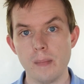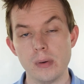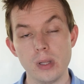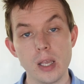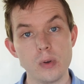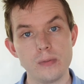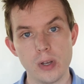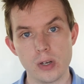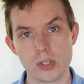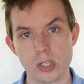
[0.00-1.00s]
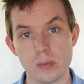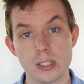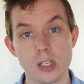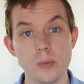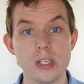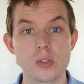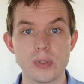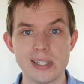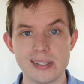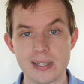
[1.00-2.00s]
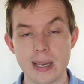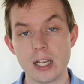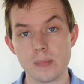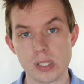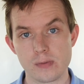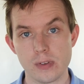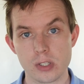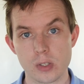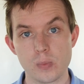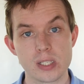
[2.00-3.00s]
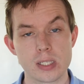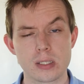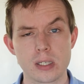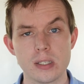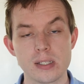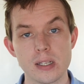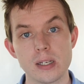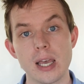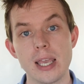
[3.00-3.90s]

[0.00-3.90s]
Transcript: but like with Photoshop, Adobe has released an Elements version which is considered